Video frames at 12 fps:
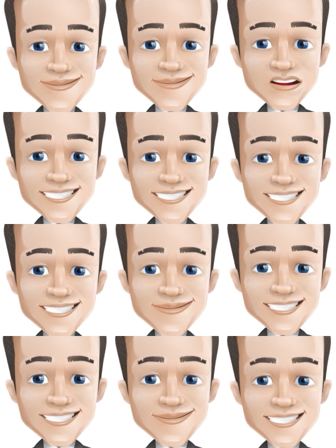the
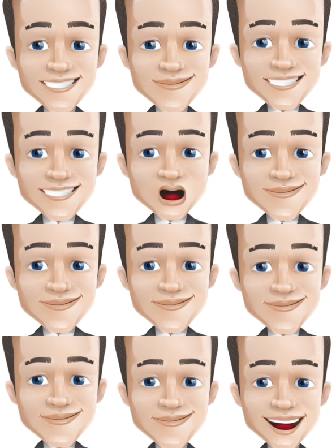sector picture,
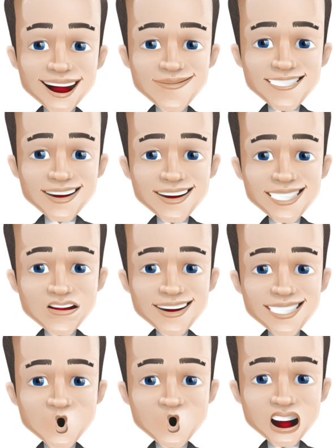and the
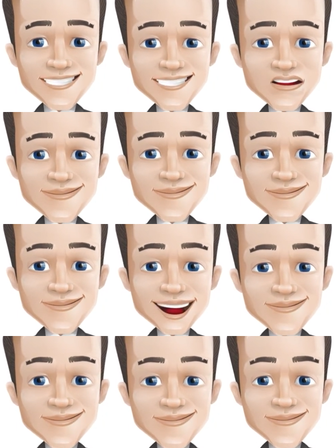individual stock
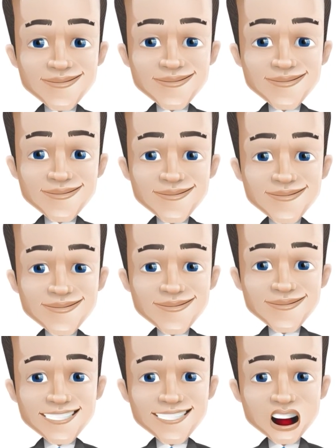pictures.
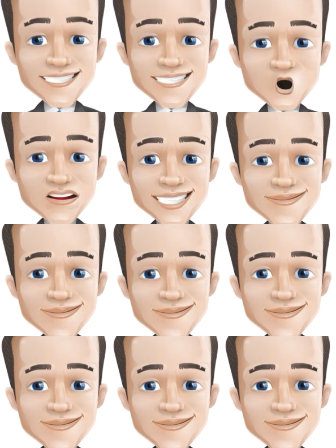So let's go again.